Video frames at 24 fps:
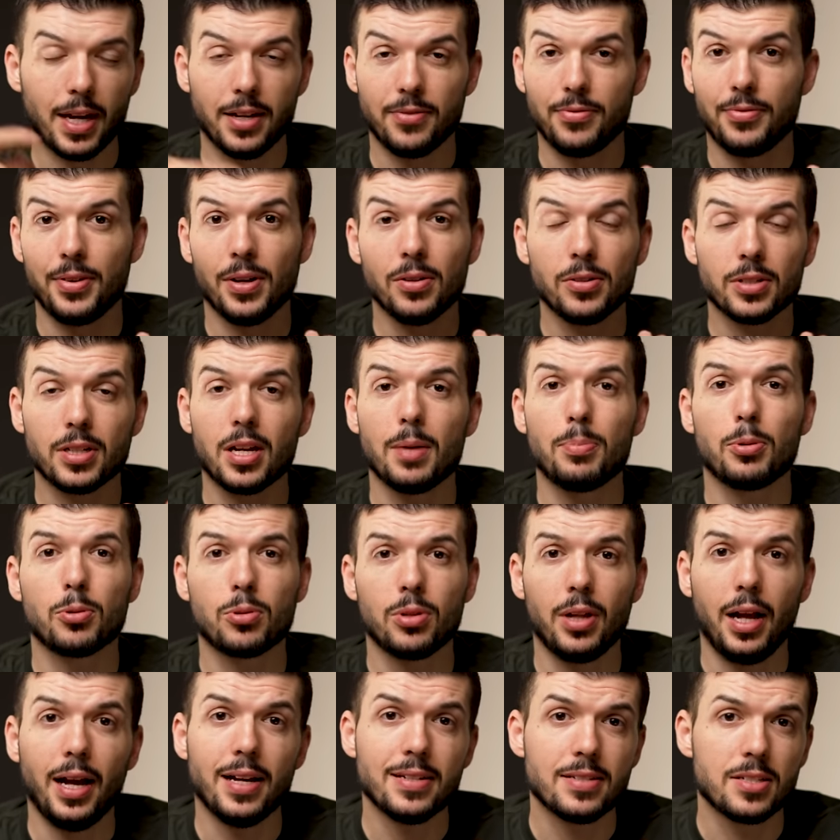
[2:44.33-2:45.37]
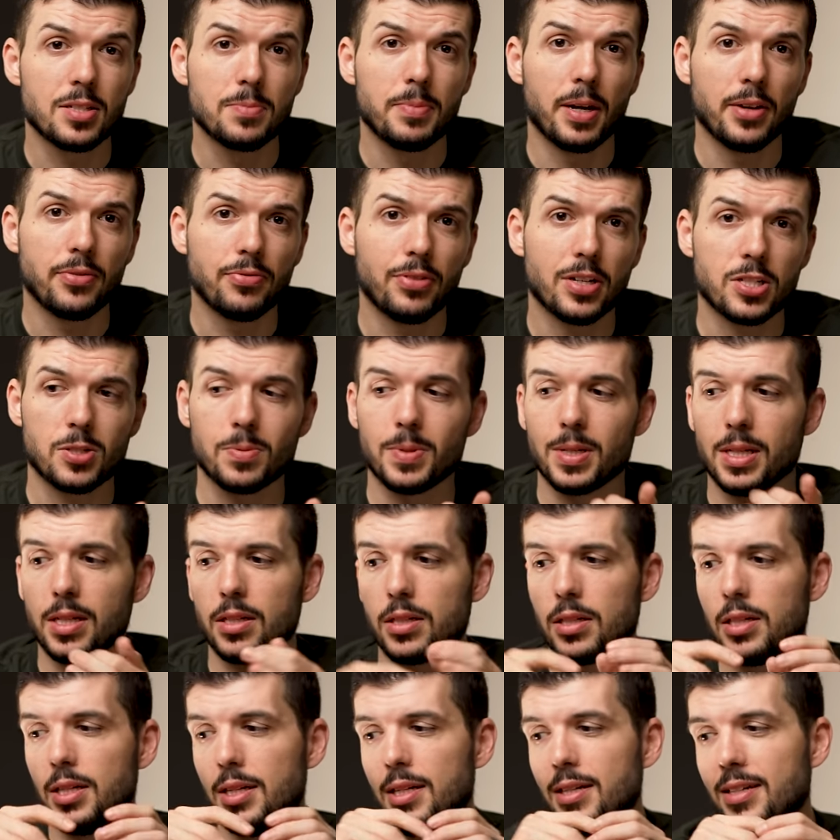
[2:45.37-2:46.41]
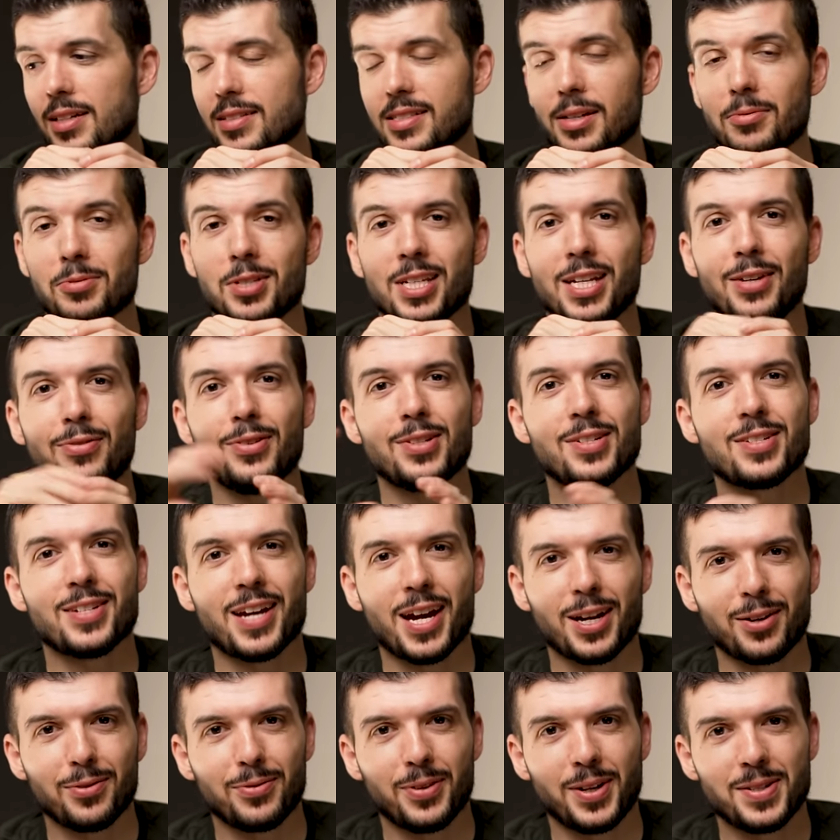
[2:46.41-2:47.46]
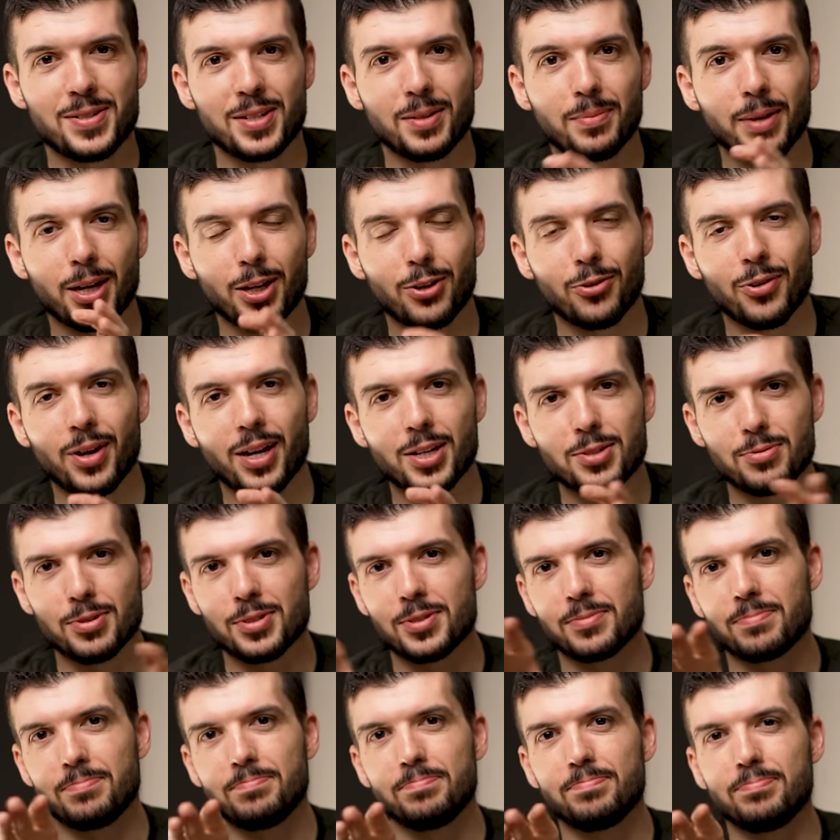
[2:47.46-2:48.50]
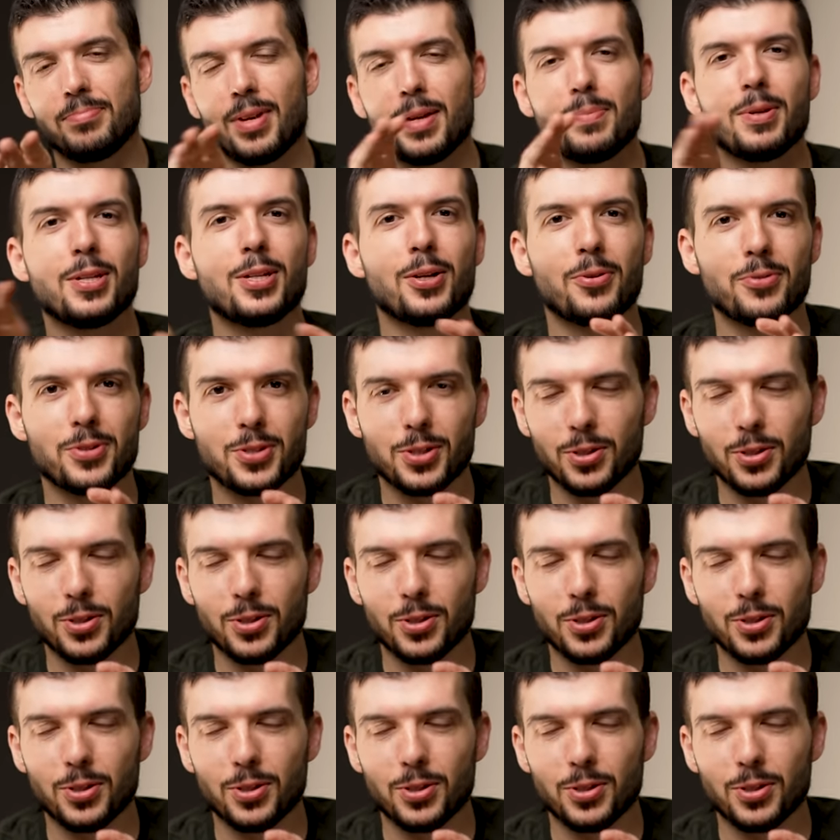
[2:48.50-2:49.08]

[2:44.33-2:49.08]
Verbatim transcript: I failed a couple classes my freshman year because I was even sacrificing my grades, which maybe don't